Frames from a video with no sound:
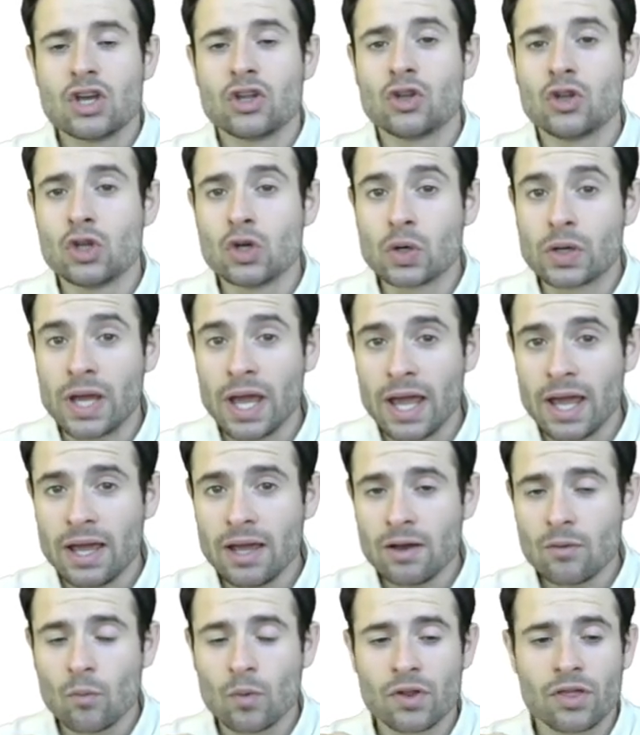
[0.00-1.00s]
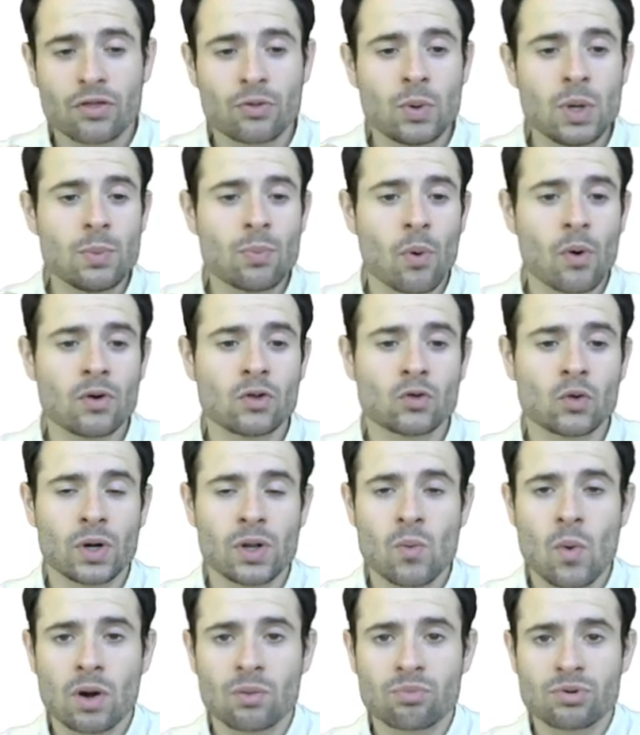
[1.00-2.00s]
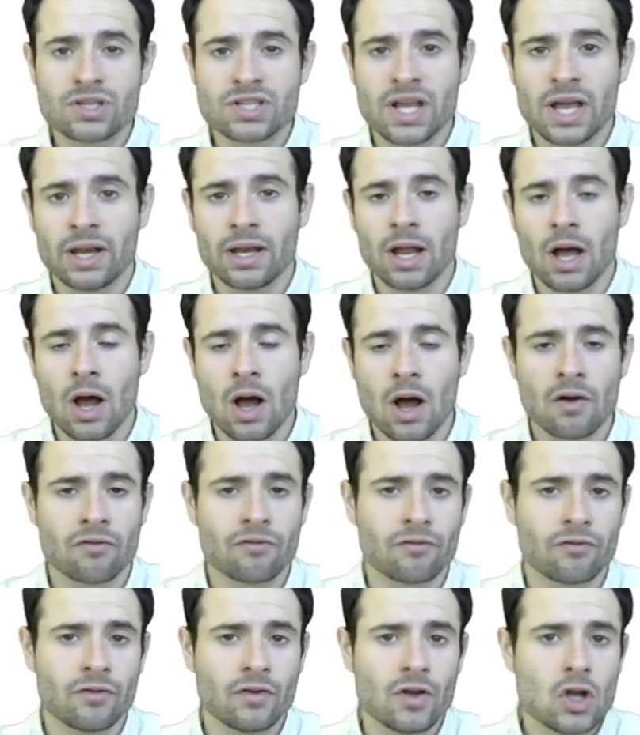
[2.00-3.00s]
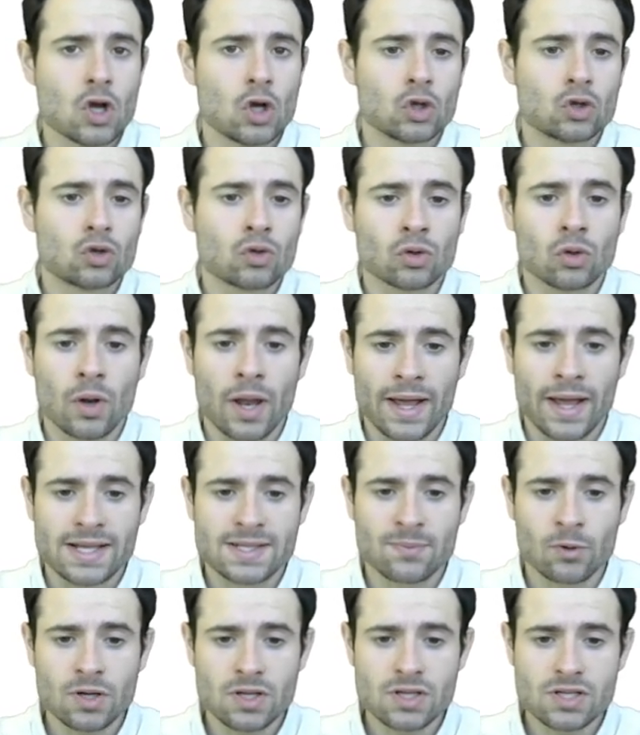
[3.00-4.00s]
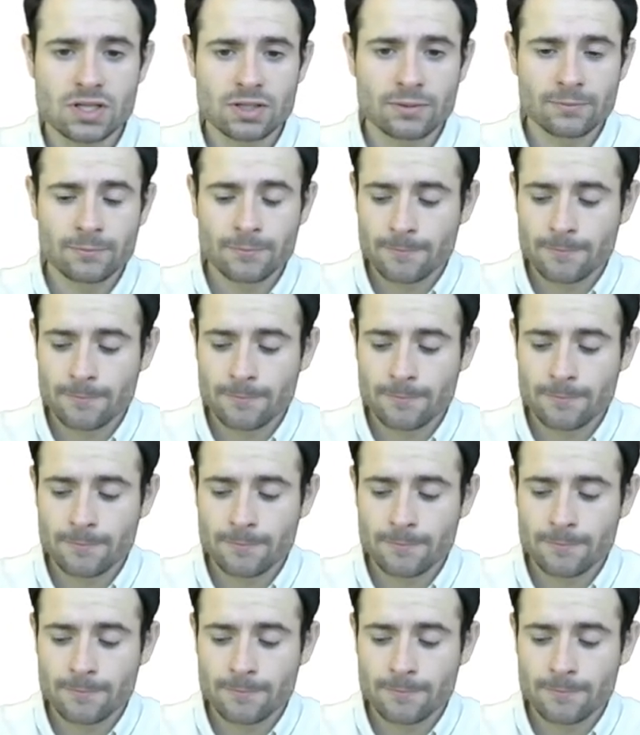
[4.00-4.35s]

the UK, with 3.21% of total exports,